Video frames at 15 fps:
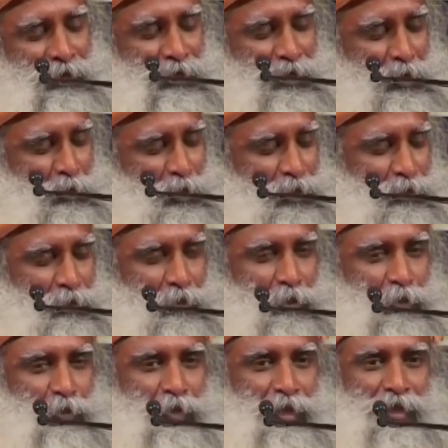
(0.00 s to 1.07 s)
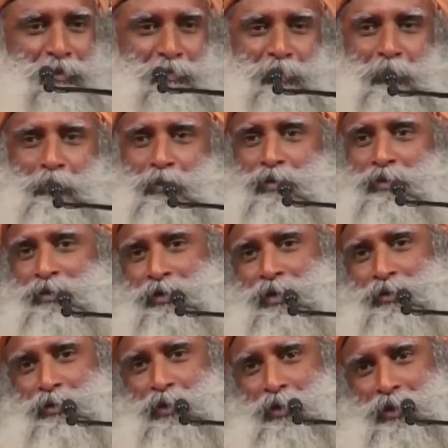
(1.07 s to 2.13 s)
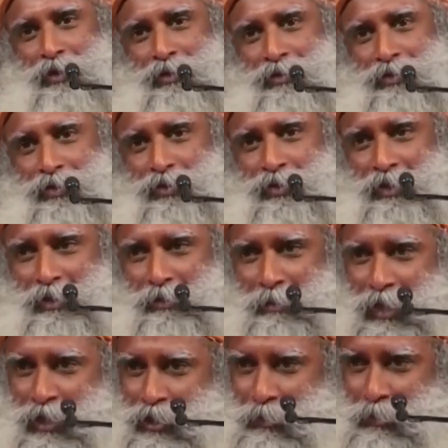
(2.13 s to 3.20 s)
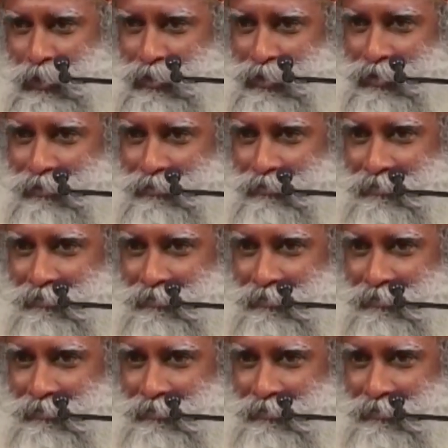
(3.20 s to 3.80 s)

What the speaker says: Anywhere you go today, people are talking stress management.